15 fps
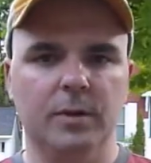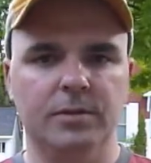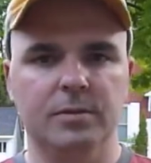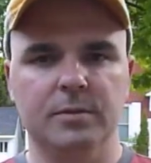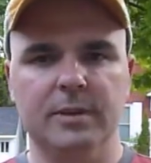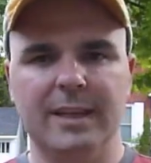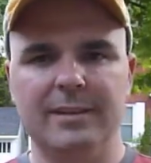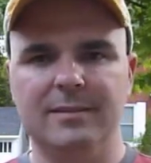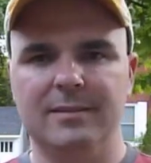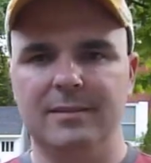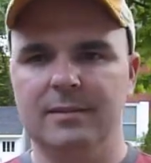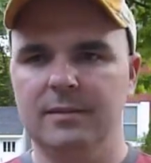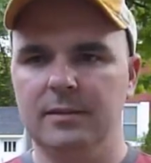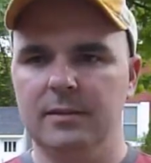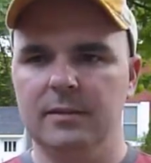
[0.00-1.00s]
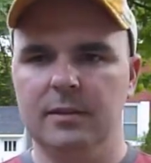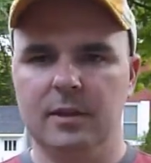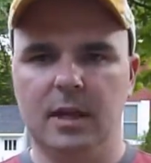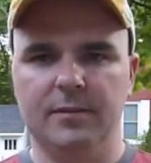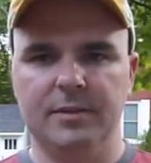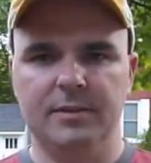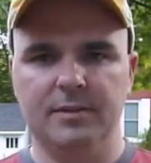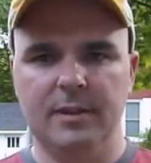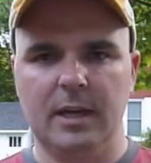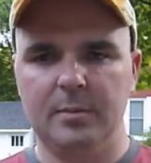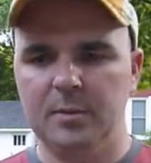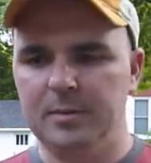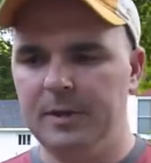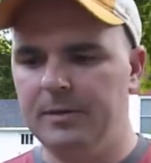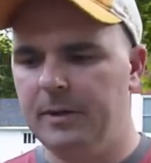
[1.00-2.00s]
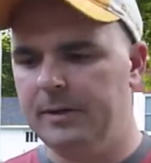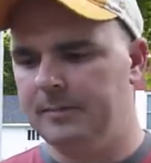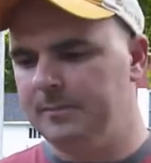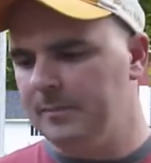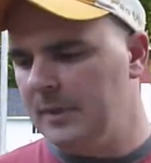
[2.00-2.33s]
So that's the coffee snob in me, right?